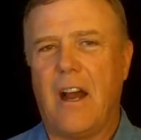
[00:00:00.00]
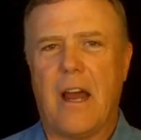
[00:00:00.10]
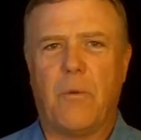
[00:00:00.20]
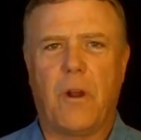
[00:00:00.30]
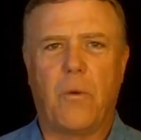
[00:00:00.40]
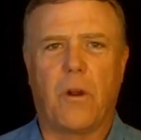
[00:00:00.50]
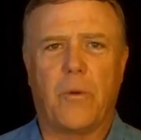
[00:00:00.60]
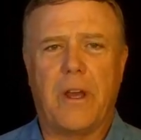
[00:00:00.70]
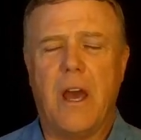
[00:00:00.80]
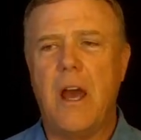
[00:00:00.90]
All right, where
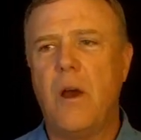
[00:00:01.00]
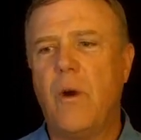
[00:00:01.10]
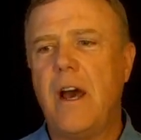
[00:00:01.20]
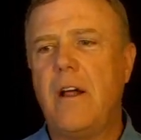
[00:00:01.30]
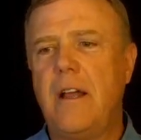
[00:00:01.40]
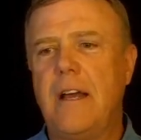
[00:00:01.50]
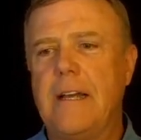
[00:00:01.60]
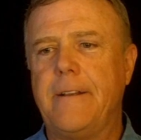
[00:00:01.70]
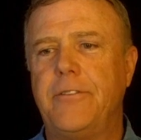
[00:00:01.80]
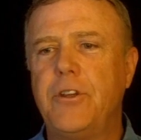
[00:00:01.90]
were we? Well,
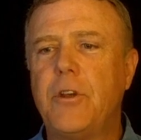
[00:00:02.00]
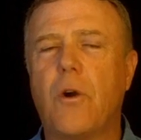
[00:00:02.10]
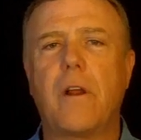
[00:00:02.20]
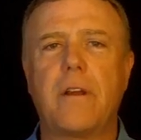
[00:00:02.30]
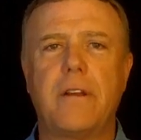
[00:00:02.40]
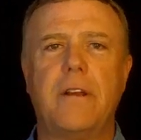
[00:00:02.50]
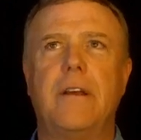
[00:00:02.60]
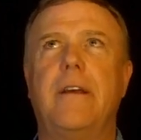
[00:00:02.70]
New York